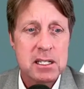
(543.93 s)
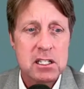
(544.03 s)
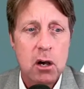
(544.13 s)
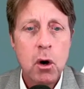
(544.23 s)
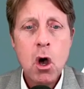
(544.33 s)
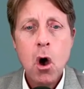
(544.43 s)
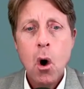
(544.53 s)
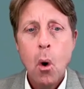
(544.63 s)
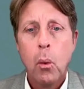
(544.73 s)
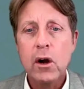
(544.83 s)
So
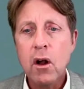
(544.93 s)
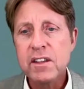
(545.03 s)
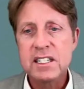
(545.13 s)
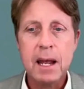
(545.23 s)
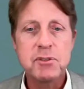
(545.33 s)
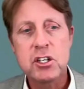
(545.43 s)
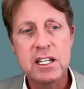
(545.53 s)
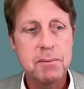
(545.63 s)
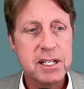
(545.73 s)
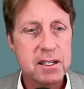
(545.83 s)
what are all the steps need
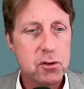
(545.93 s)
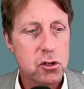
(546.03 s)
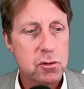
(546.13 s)
to be